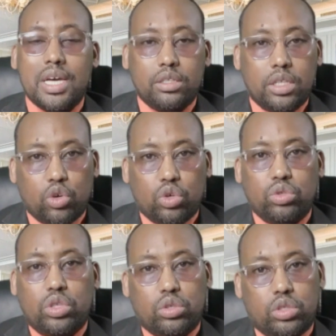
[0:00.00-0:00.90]
The
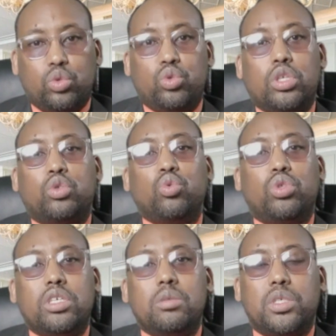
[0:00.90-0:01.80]
two
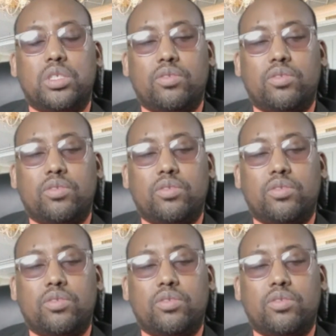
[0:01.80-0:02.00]
teams